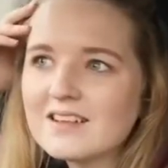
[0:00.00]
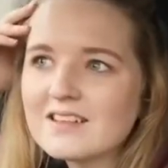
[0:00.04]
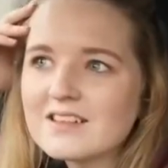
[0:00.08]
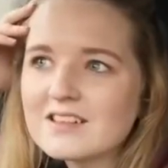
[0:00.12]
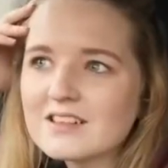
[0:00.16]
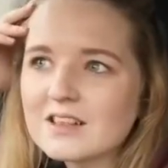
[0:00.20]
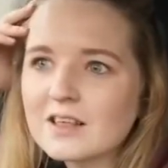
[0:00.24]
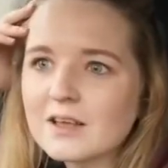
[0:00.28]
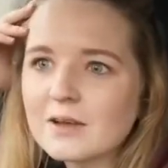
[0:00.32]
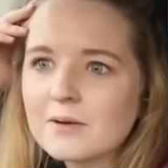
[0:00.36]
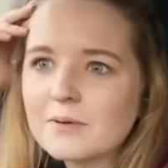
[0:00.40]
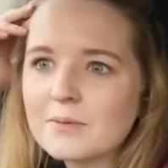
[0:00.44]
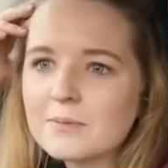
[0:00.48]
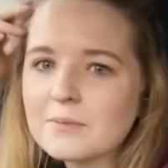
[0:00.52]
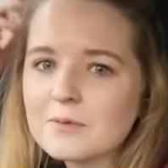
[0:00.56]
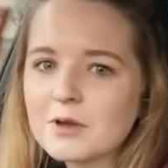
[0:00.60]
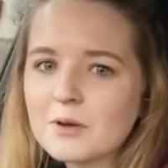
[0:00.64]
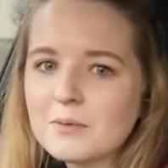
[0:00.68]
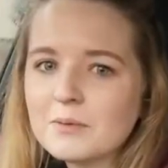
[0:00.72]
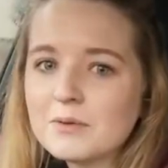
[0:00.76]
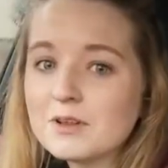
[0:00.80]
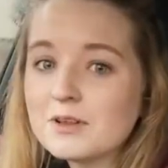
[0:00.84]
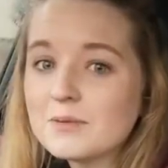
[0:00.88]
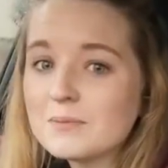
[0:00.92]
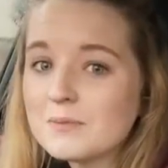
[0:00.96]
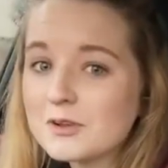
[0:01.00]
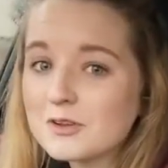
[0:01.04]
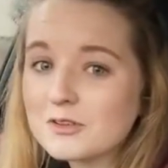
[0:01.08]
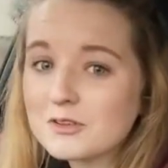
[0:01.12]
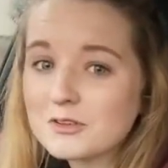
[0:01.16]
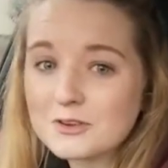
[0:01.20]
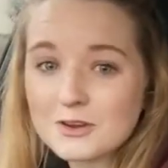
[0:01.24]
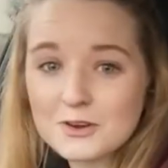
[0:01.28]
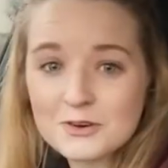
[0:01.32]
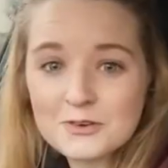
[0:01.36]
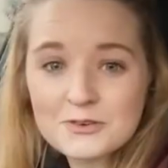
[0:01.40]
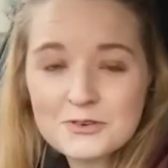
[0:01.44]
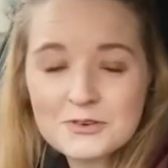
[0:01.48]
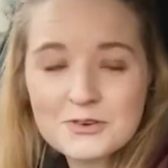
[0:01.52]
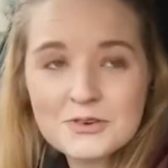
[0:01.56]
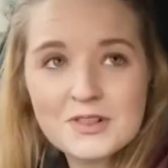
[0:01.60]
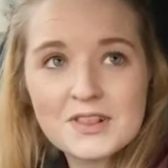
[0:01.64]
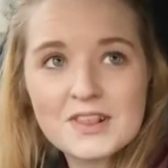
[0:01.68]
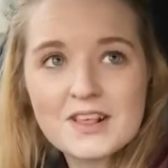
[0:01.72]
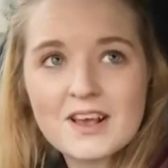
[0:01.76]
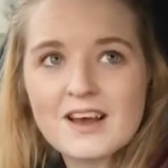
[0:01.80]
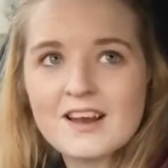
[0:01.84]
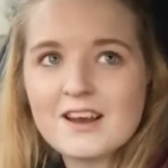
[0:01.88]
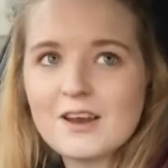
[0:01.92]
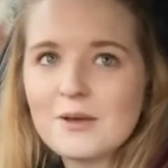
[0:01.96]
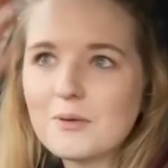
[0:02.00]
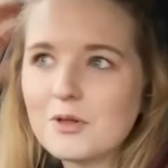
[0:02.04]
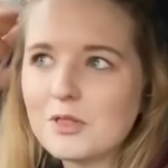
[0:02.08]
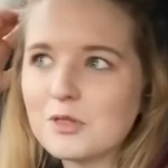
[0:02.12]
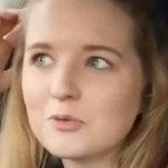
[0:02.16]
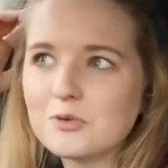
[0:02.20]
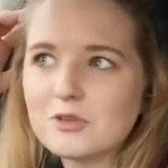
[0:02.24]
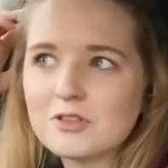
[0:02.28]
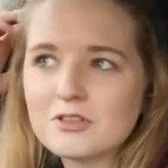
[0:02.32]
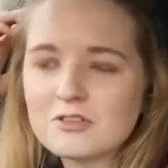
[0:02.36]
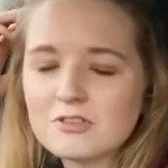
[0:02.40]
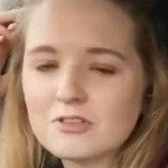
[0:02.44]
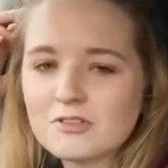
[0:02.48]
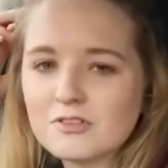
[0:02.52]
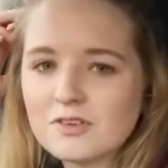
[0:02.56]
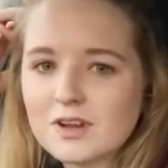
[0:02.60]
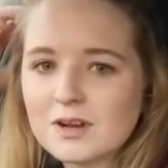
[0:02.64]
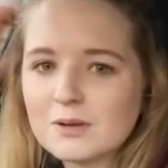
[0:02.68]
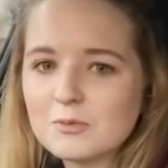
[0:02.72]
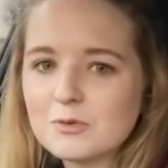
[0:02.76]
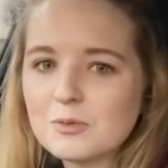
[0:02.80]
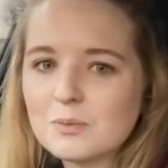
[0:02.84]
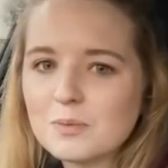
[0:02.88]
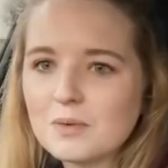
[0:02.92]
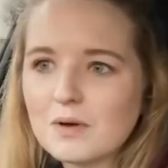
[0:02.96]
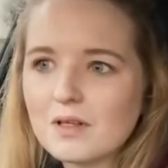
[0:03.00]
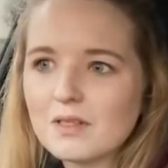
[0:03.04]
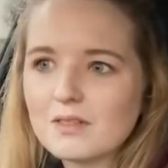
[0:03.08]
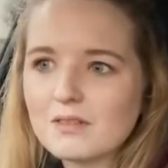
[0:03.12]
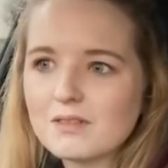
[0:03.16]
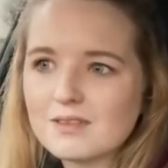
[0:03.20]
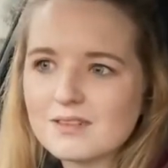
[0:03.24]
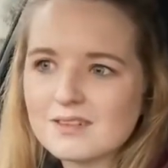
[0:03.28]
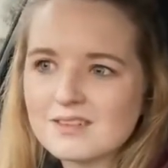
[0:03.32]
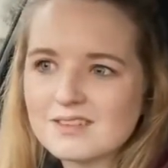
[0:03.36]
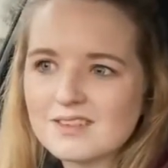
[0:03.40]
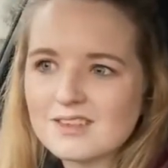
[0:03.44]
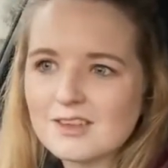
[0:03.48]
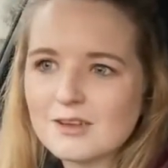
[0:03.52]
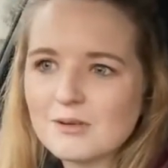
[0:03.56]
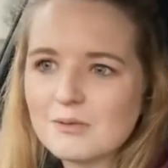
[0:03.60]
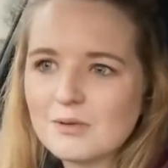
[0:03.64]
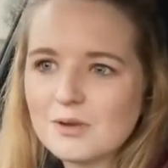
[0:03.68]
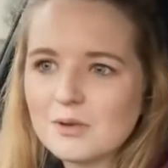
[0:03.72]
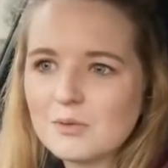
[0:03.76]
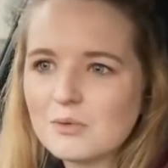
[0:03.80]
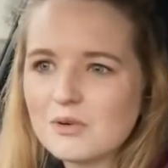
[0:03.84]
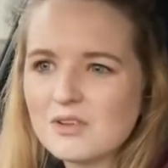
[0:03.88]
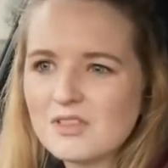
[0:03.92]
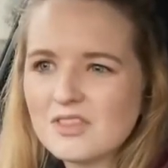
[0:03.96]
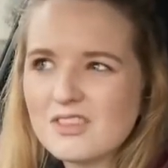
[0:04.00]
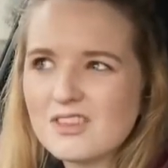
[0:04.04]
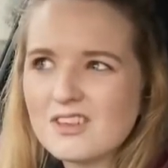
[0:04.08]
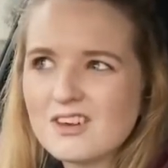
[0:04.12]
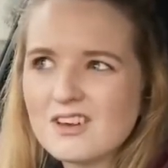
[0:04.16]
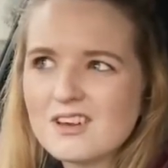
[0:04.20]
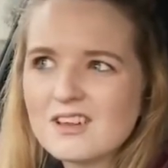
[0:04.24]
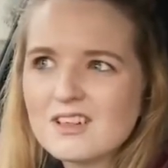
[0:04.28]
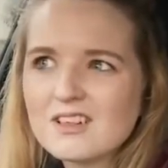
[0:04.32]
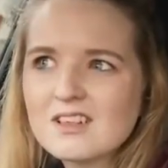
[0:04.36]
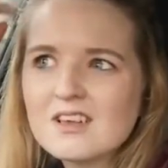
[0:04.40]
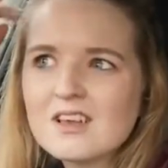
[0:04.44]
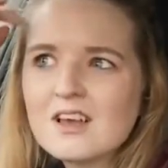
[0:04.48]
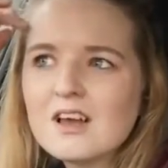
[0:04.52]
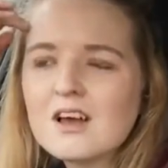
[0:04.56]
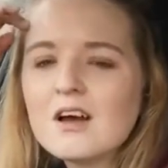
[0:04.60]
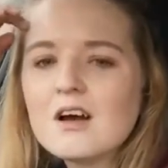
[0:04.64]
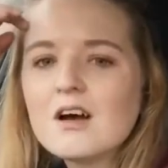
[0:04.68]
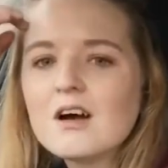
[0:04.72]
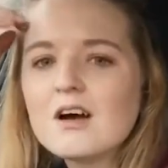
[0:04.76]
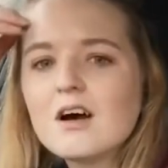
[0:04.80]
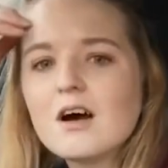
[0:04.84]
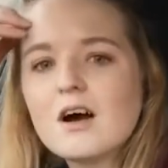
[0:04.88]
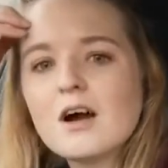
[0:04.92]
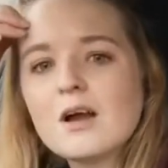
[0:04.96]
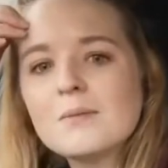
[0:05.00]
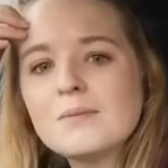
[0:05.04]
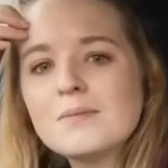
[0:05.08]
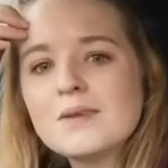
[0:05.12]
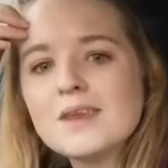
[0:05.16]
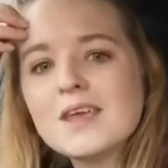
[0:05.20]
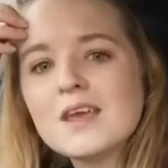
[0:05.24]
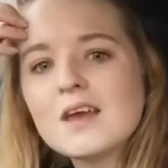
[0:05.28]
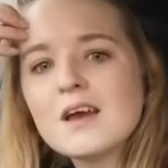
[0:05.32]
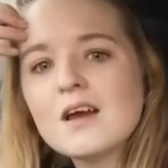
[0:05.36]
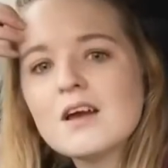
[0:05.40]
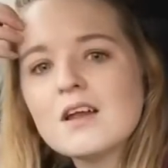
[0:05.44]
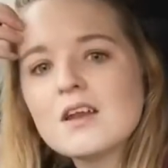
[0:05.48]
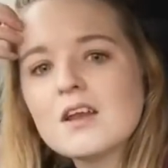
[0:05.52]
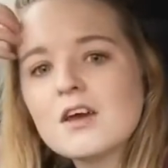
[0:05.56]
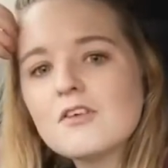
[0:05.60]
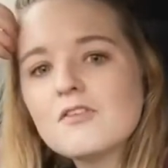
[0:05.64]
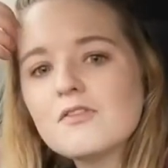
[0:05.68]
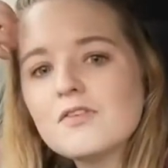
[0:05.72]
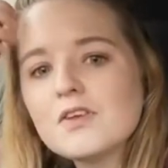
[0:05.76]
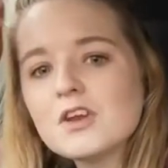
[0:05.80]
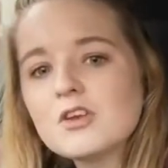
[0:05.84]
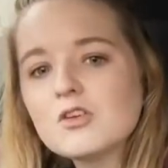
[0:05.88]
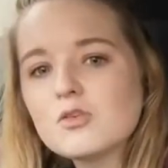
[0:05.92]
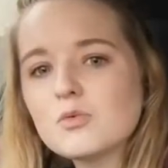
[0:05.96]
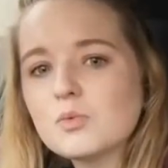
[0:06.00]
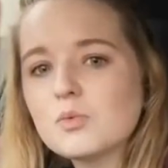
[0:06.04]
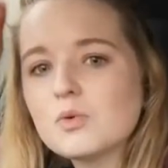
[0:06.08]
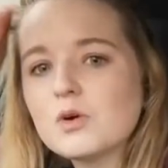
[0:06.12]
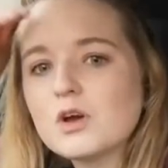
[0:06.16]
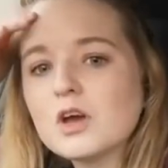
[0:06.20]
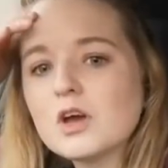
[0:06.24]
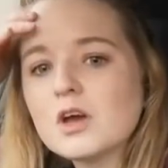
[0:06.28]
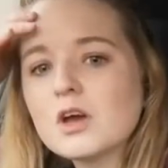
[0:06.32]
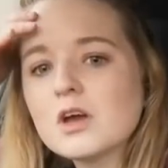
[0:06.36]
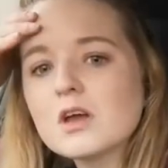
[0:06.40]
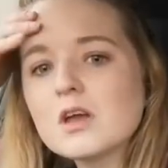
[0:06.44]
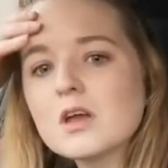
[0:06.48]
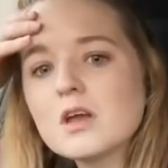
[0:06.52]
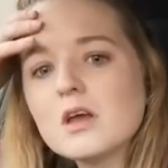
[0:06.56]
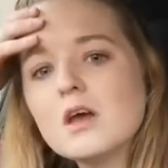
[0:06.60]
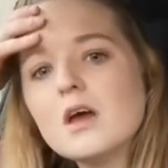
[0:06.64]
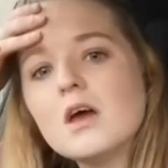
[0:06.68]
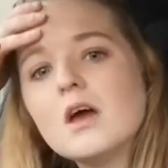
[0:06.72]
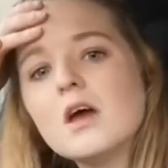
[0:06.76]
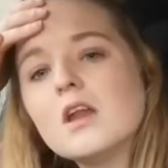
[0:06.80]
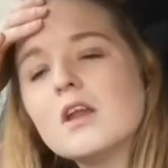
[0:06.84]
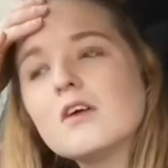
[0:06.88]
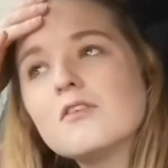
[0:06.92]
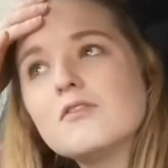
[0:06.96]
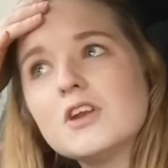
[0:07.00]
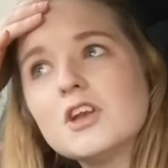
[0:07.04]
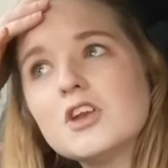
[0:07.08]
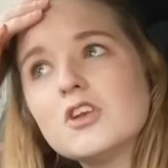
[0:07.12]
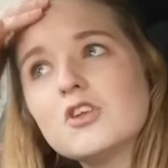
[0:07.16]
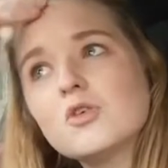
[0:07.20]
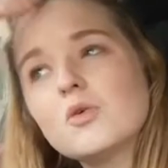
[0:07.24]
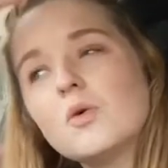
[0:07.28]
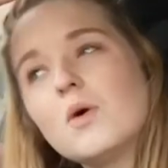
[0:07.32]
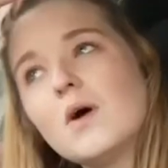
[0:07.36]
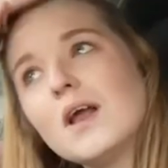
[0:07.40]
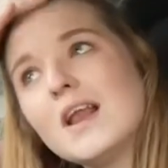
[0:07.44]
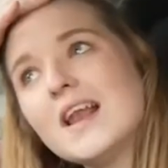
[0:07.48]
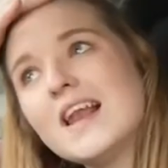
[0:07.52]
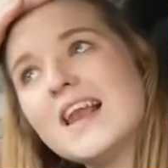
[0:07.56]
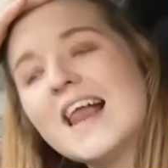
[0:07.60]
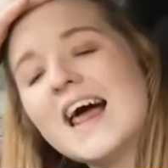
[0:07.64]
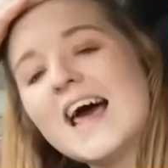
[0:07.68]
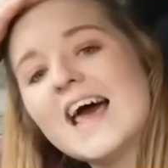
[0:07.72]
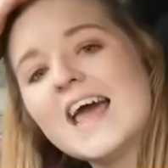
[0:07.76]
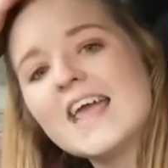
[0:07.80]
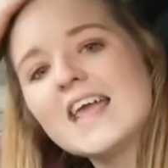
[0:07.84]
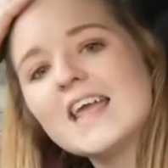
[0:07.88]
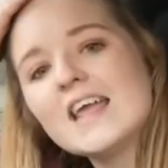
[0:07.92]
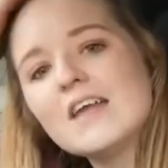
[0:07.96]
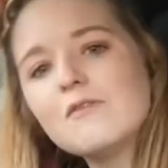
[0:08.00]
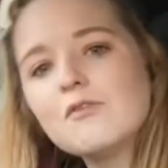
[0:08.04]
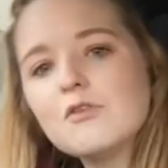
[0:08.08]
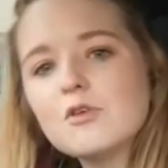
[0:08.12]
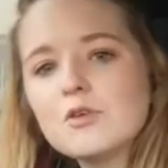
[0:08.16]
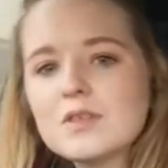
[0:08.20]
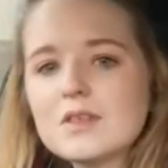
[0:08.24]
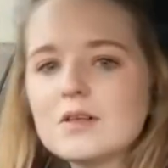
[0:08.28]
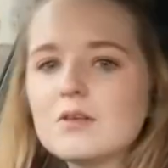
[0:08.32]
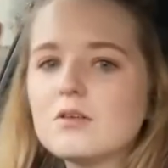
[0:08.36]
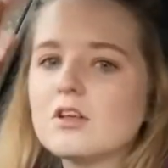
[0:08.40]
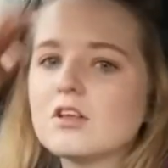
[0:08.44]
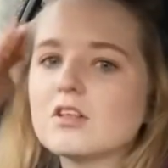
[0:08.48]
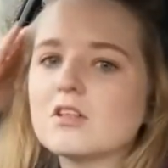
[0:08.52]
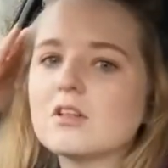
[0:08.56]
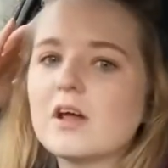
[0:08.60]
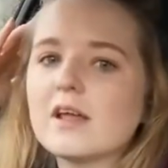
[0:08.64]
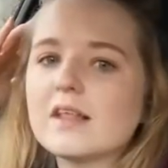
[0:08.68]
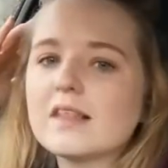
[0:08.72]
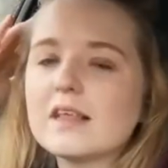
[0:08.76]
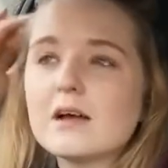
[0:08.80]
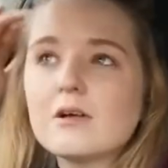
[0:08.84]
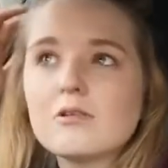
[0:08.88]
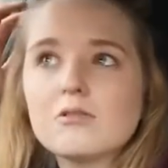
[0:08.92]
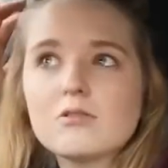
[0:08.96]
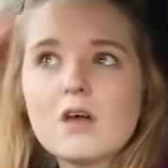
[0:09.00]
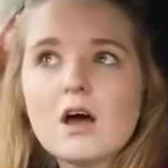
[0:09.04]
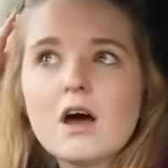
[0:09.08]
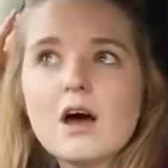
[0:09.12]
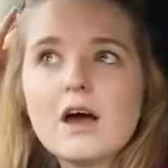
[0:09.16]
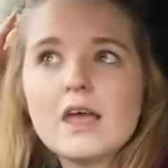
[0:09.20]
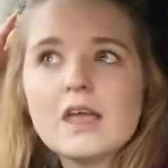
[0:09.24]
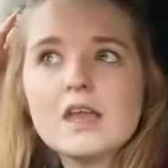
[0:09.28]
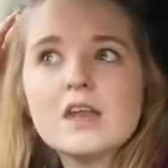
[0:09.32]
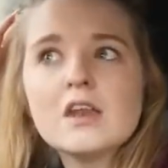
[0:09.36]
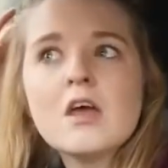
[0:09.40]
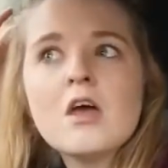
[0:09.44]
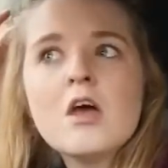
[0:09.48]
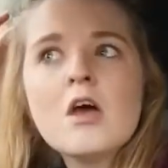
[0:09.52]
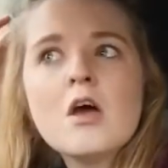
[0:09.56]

So I'm going to McDonald's. I know other ones are available, but it's the only one that I'm near, and I finished work, and I finished quite late, even though it still looks light outside.